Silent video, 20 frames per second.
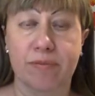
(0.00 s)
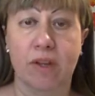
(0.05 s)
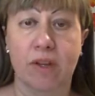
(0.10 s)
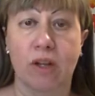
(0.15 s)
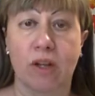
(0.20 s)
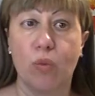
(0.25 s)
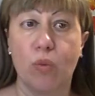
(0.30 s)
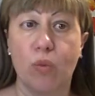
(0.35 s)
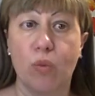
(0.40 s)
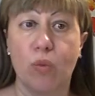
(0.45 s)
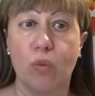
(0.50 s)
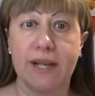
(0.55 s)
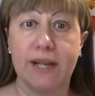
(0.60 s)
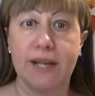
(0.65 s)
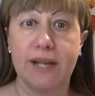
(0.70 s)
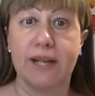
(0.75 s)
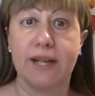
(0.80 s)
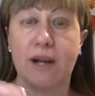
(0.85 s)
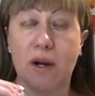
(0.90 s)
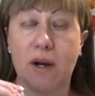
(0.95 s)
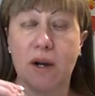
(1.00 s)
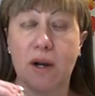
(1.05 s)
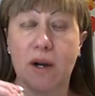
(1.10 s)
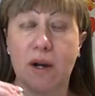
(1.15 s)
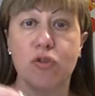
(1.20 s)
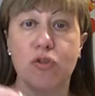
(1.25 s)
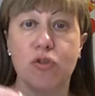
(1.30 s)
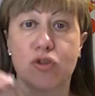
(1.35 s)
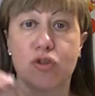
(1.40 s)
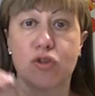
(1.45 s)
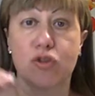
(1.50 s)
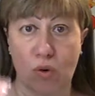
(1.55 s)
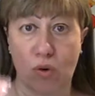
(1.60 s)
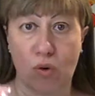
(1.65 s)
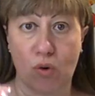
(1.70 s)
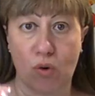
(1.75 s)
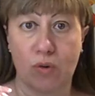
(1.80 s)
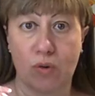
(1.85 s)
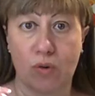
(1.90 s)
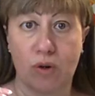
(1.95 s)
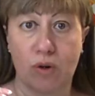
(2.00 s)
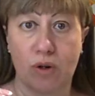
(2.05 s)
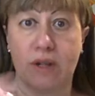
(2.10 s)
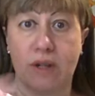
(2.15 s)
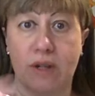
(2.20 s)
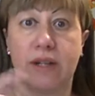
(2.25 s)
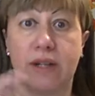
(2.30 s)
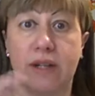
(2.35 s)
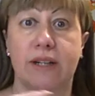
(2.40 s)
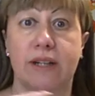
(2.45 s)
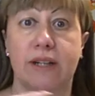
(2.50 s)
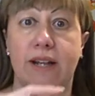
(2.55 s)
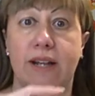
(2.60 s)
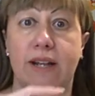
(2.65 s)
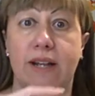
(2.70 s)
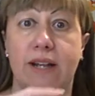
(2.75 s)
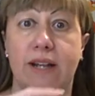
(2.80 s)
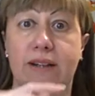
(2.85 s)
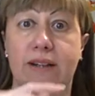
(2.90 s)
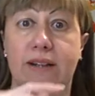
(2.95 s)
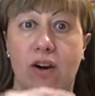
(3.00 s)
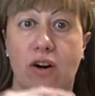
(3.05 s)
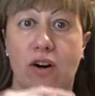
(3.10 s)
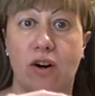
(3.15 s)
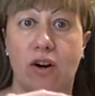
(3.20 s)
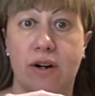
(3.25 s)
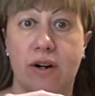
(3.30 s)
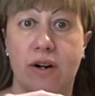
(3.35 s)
we come to know that there are